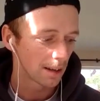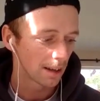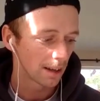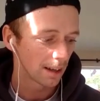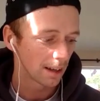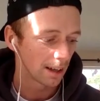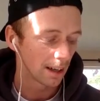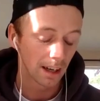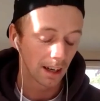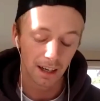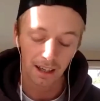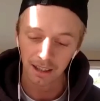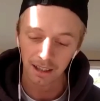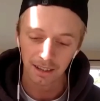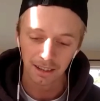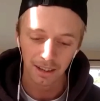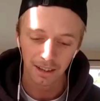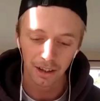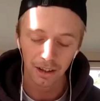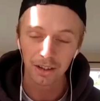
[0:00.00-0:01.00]
Oh,
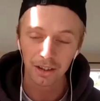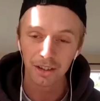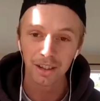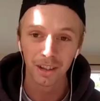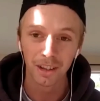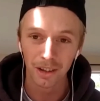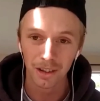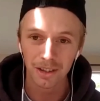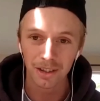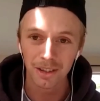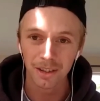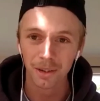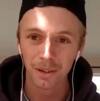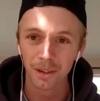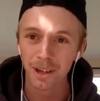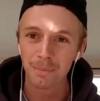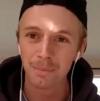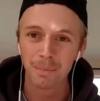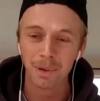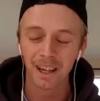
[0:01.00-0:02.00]
long
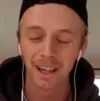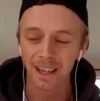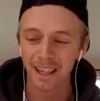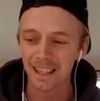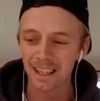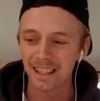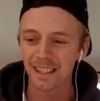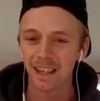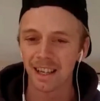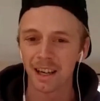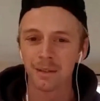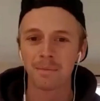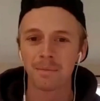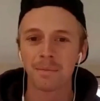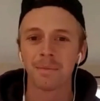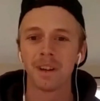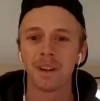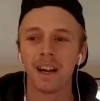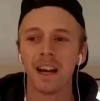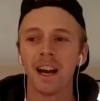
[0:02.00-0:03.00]
story, but I guess
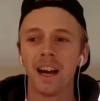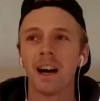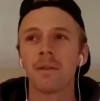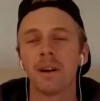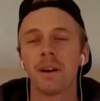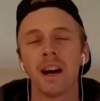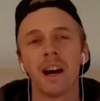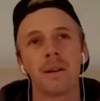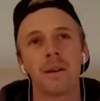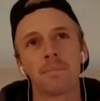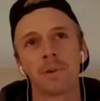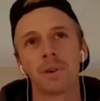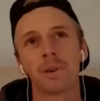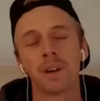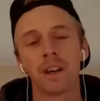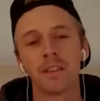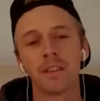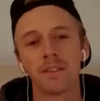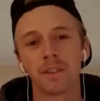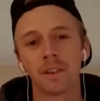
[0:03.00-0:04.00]
our
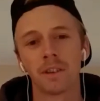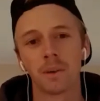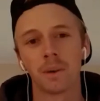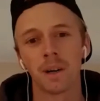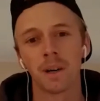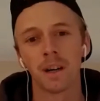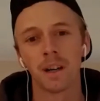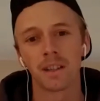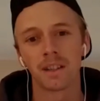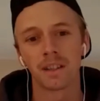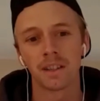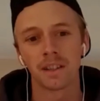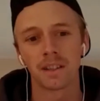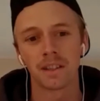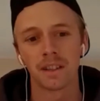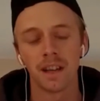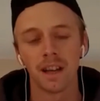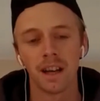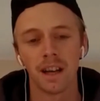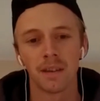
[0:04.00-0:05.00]
prayer for a while, so
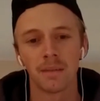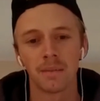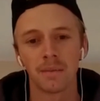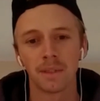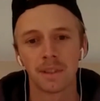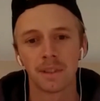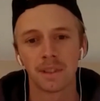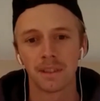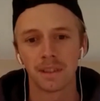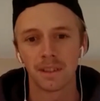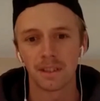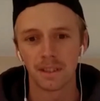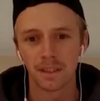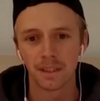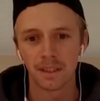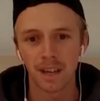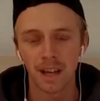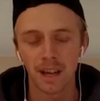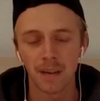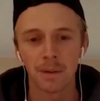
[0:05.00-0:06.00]

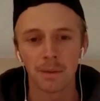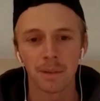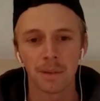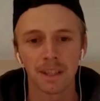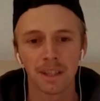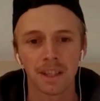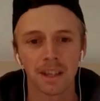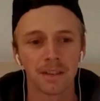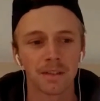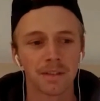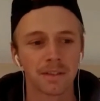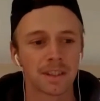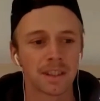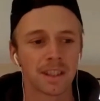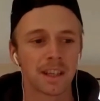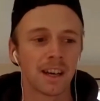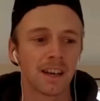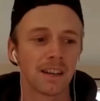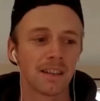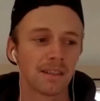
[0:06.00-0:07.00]
Jamie and myself
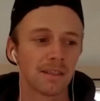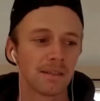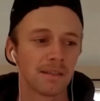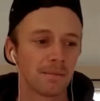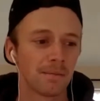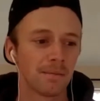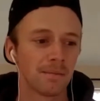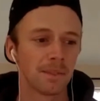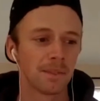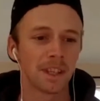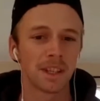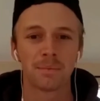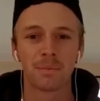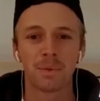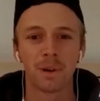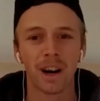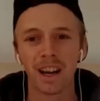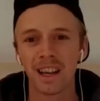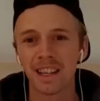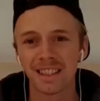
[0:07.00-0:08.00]
started just
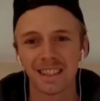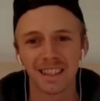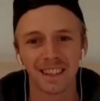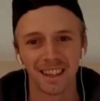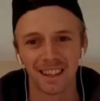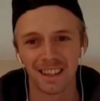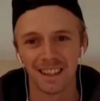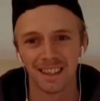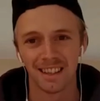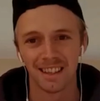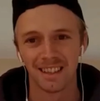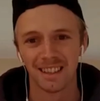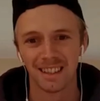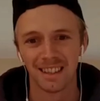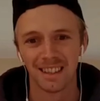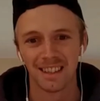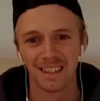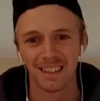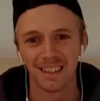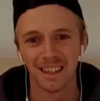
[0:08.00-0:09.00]
praying together.
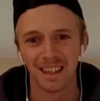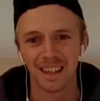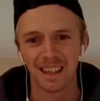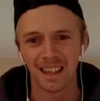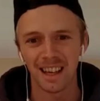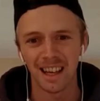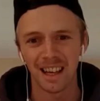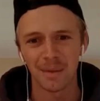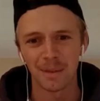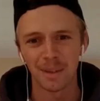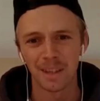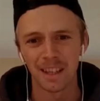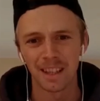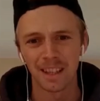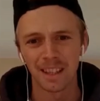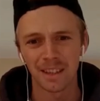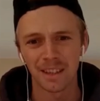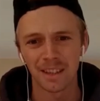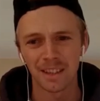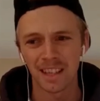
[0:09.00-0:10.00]
Like, how many
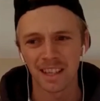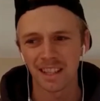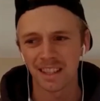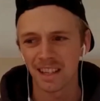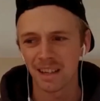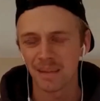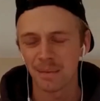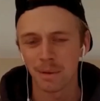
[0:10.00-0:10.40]
years ago was that, Jay?